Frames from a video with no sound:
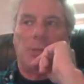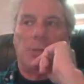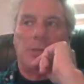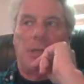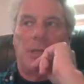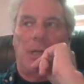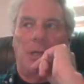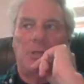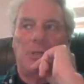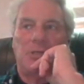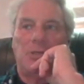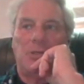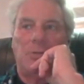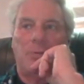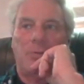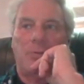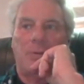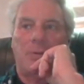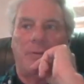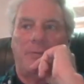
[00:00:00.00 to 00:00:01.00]
acknowledge the
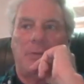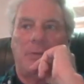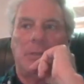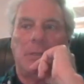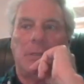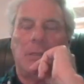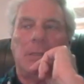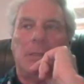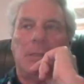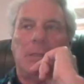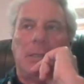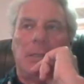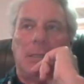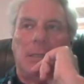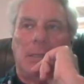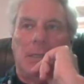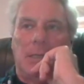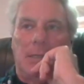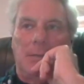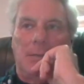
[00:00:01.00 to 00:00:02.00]
use of it
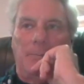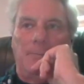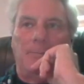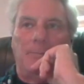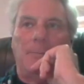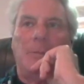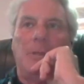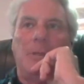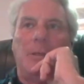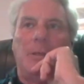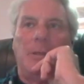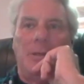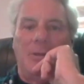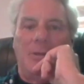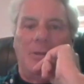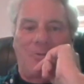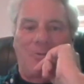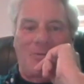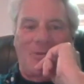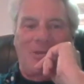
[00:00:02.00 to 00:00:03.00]
uh,
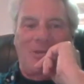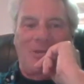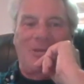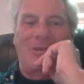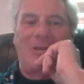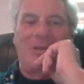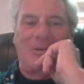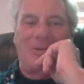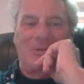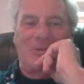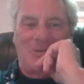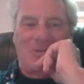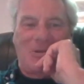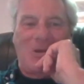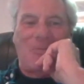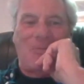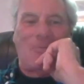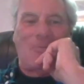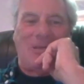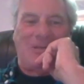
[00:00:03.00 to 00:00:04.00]
is a
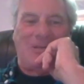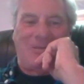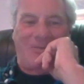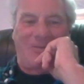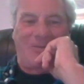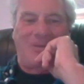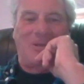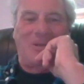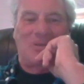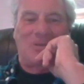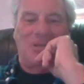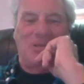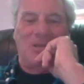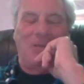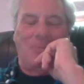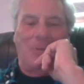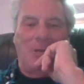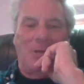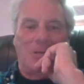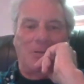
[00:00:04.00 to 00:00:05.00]
undergoing discussion
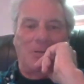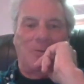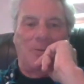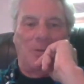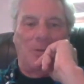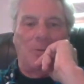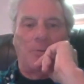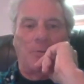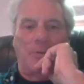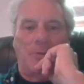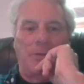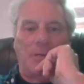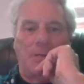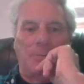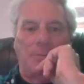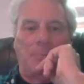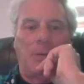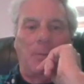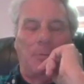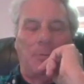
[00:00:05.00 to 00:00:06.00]
among those in
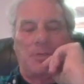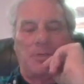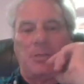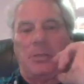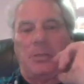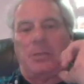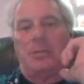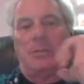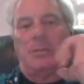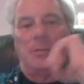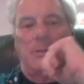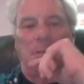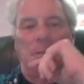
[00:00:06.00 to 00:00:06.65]
the publishing.